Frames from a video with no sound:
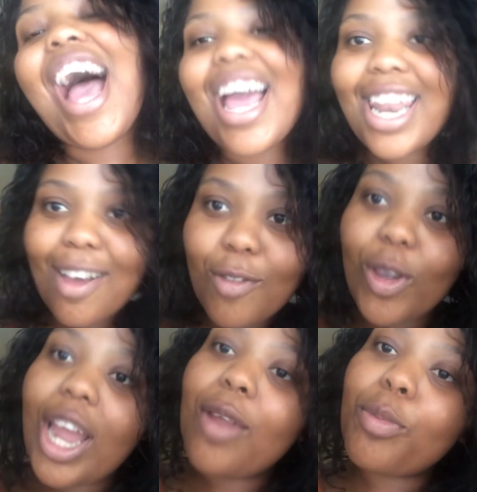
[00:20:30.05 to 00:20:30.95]
I love
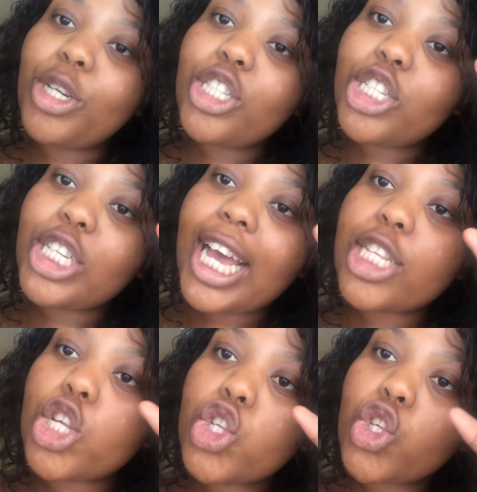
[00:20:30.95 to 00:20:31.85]
you and appreciate you
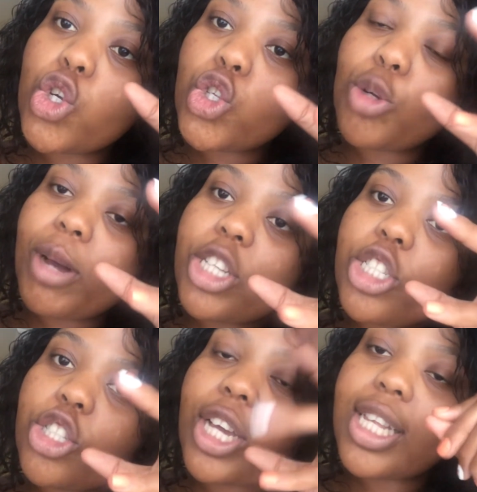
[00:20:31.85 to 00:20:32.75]
guys so, so much
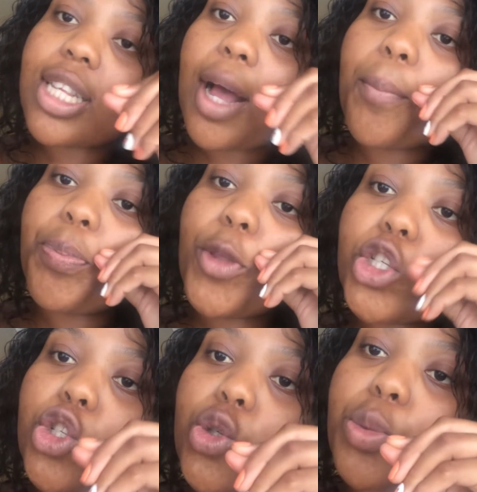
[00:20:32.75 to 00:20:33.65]
that you guys are
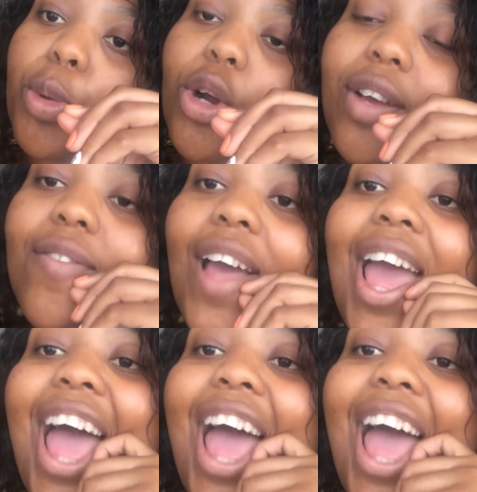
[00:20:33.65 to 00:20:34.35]
so supportive.